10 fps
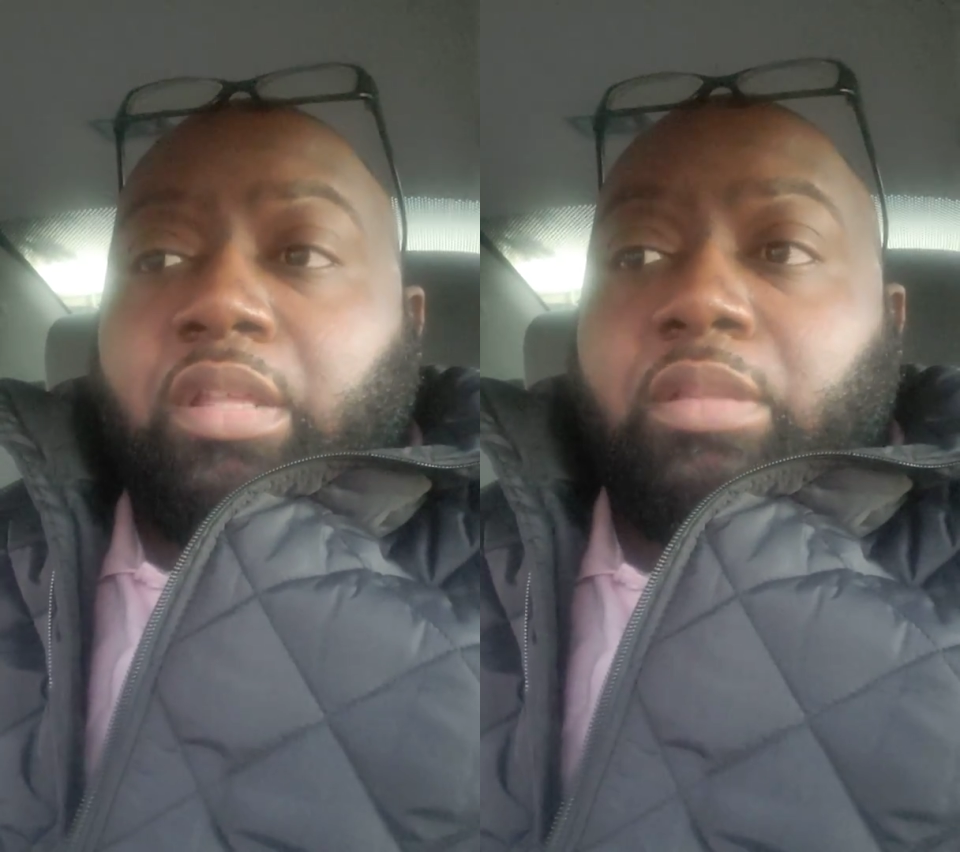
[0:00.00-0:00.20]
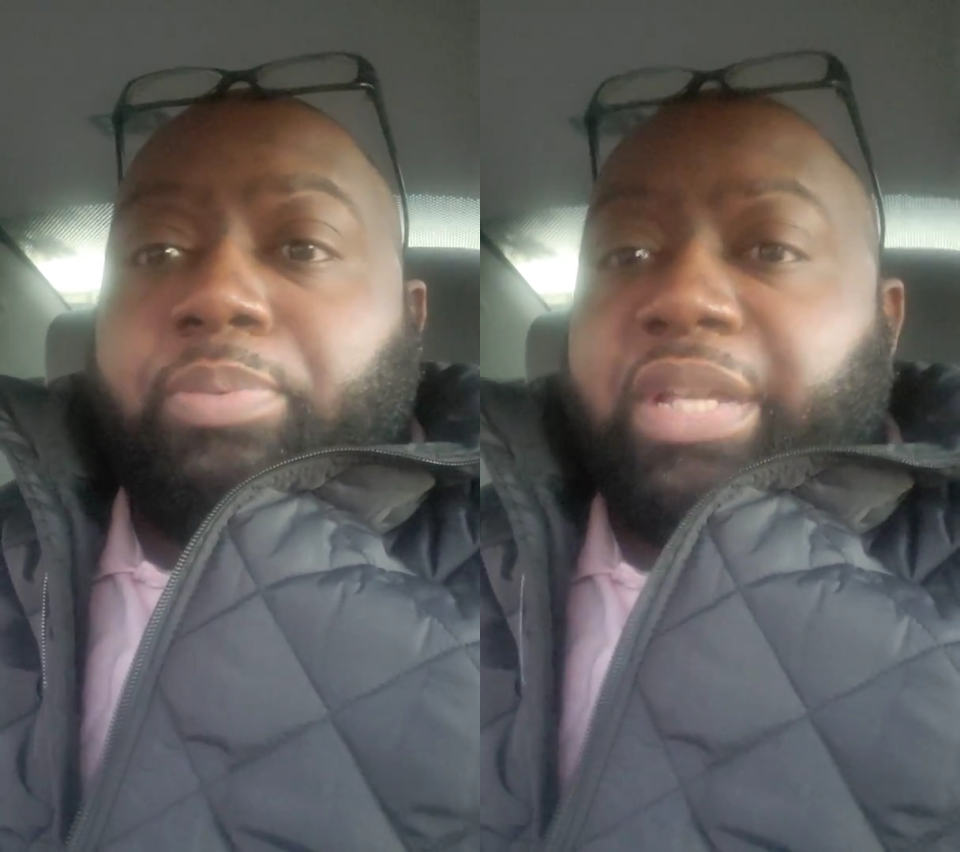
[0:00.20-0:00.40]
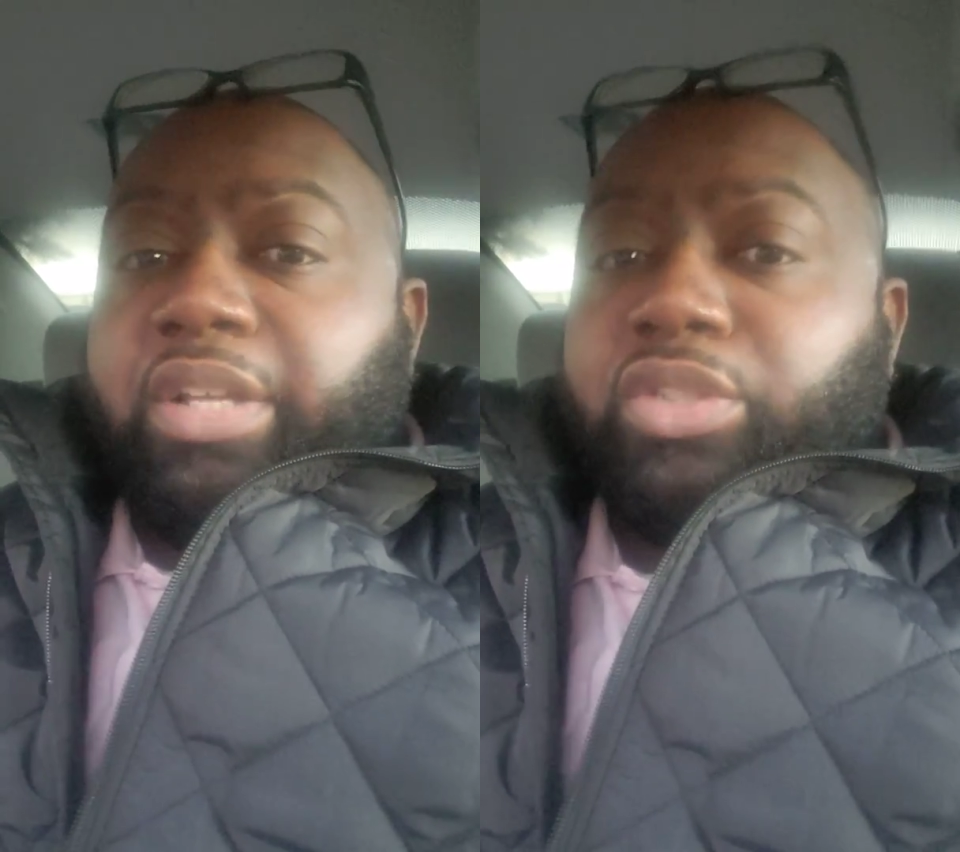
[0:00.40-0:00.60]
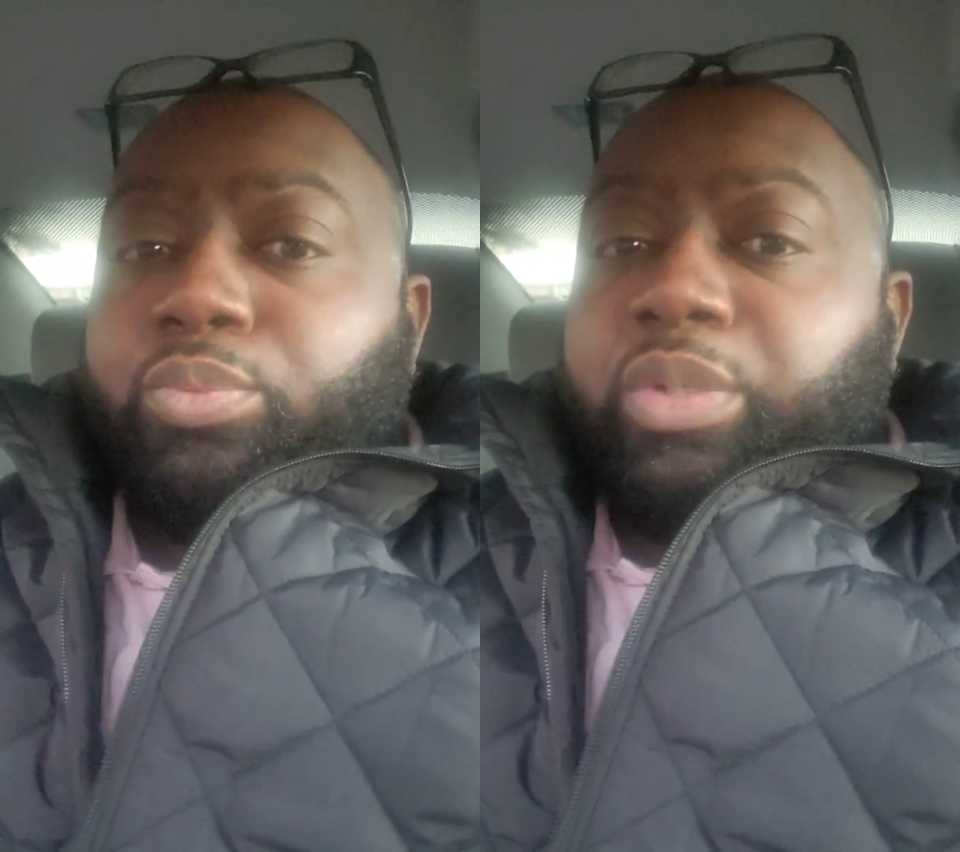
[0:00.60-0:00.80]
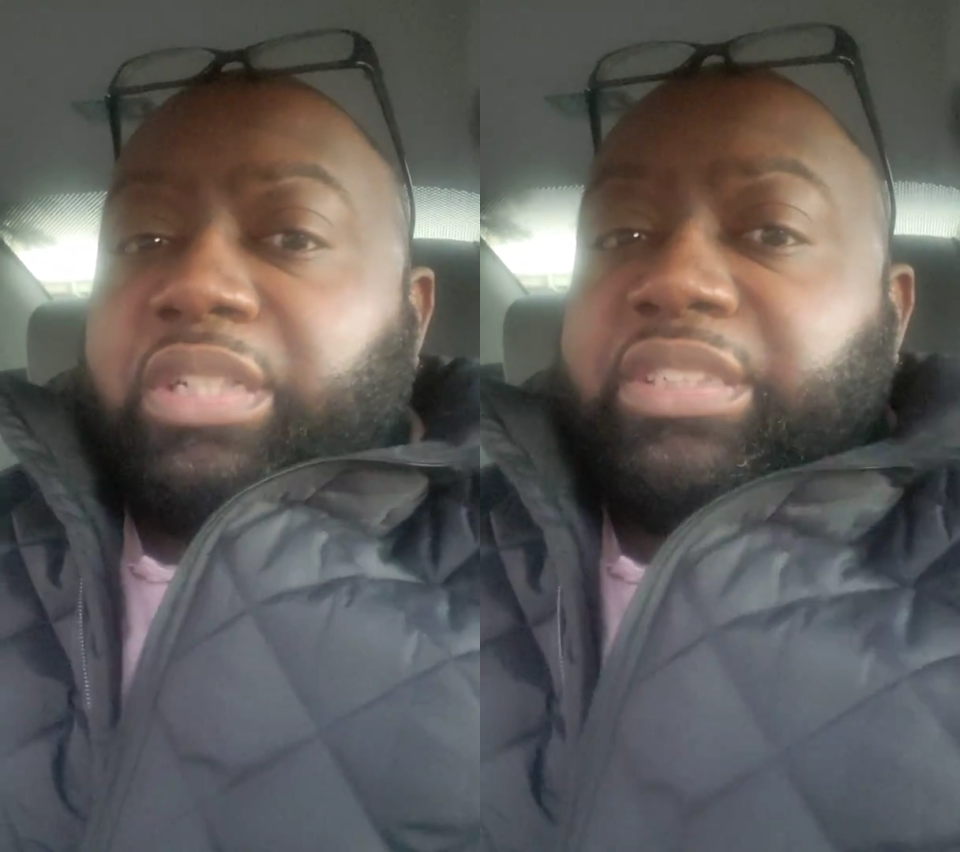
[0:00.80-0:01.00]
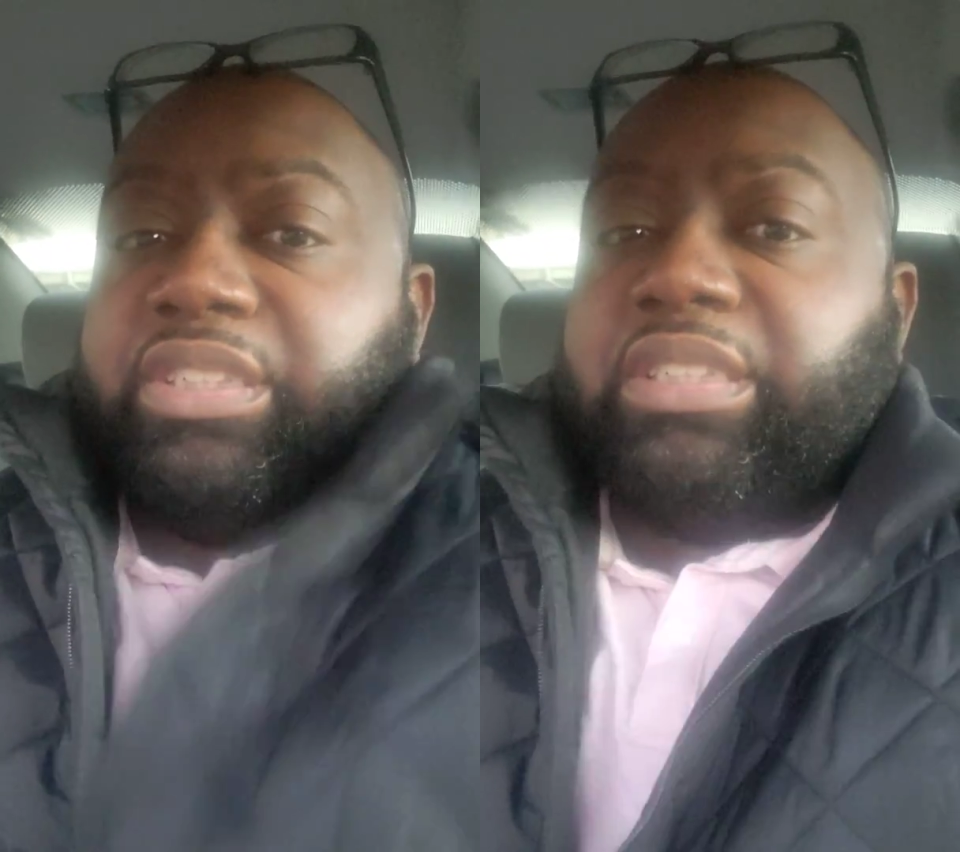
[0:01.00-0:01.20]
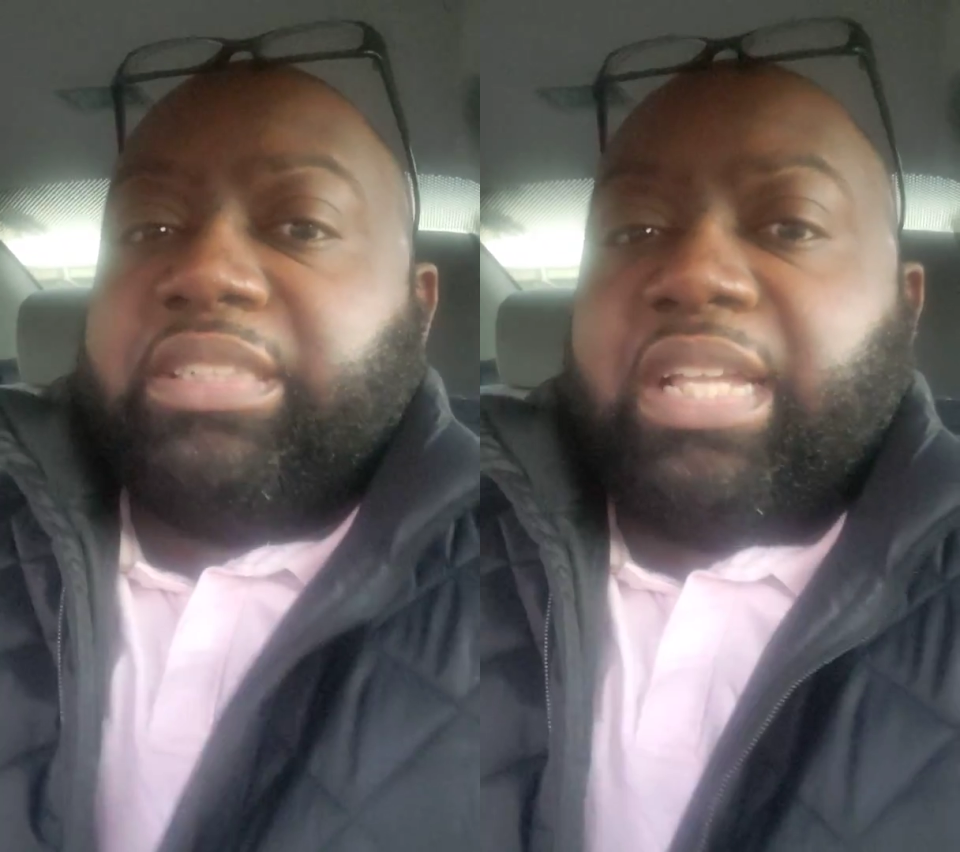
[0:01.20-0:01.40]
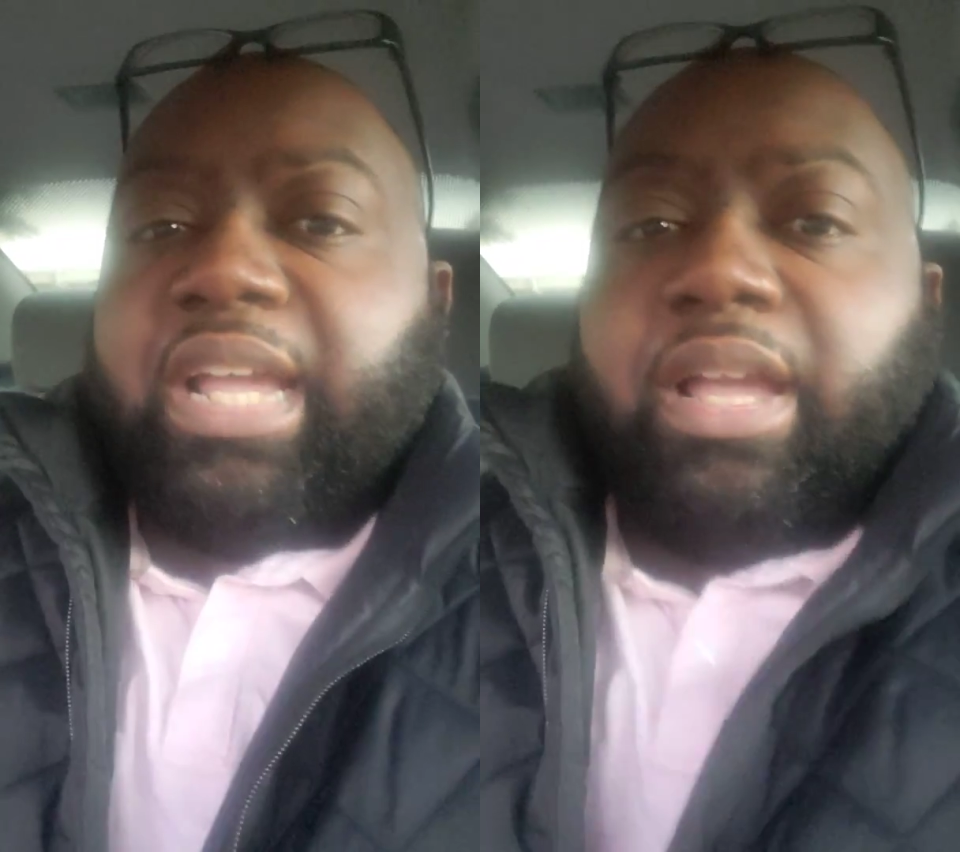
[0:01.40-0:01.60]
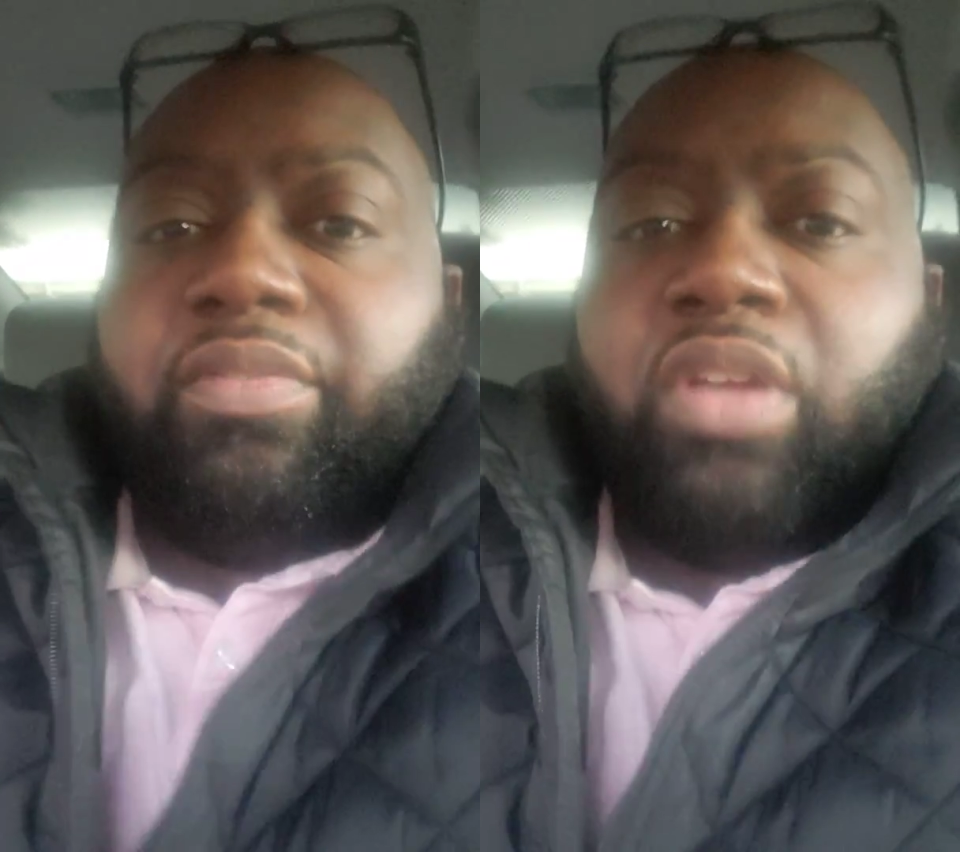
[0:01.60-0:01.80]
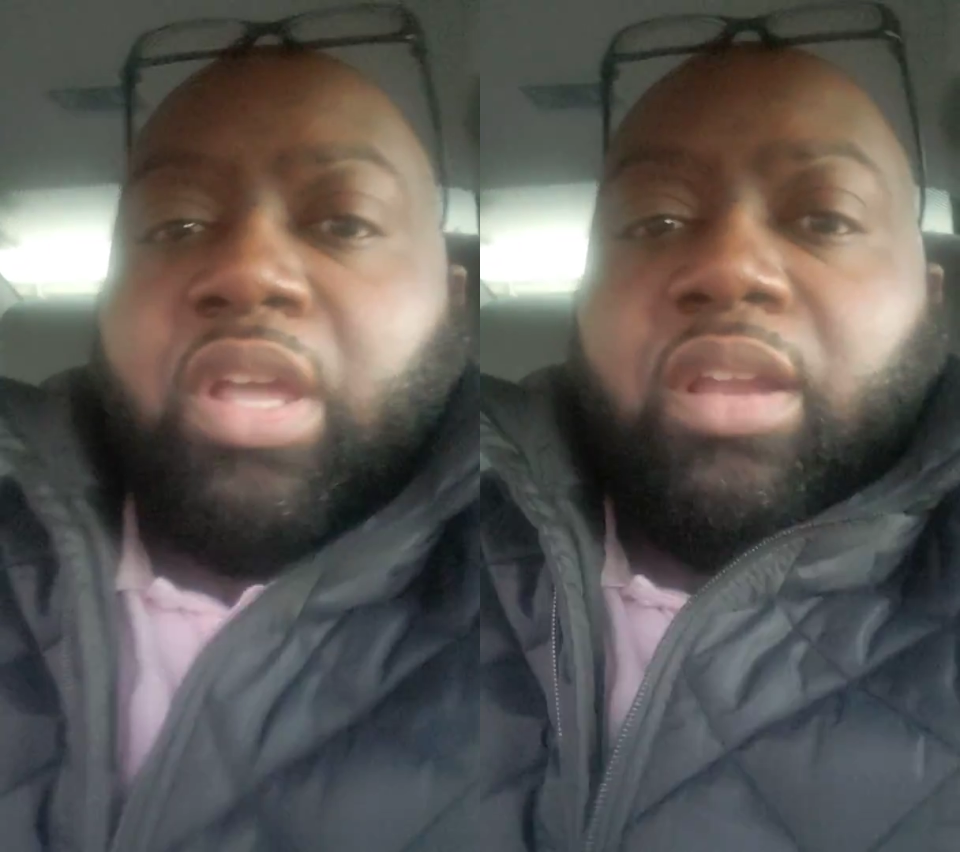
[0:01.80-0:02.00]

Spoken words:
The Pels really just have